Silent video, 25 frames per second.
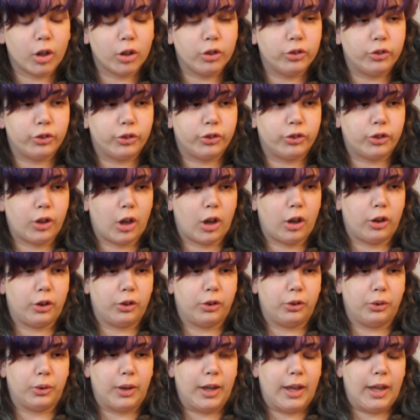
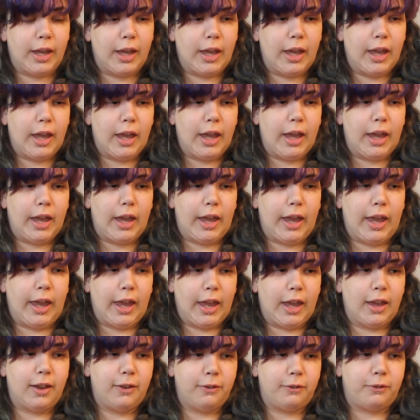So
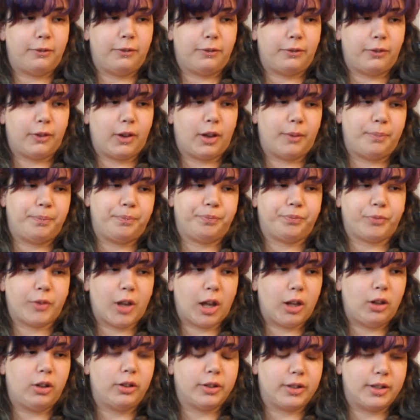if
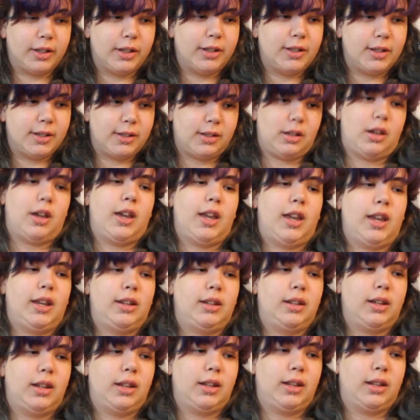I looked at a
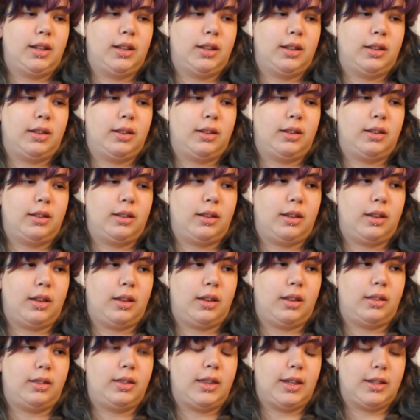design
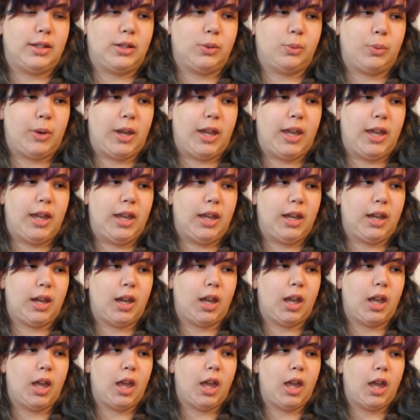this week
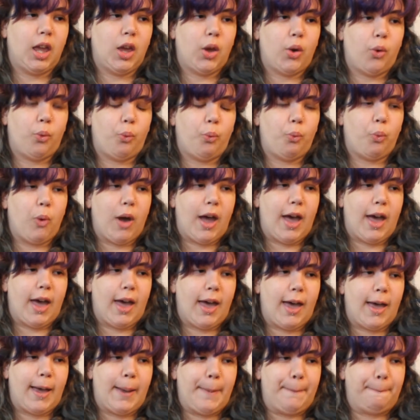
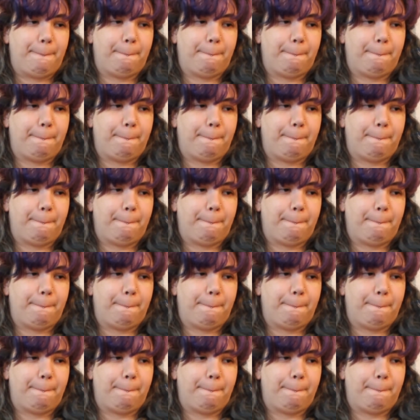where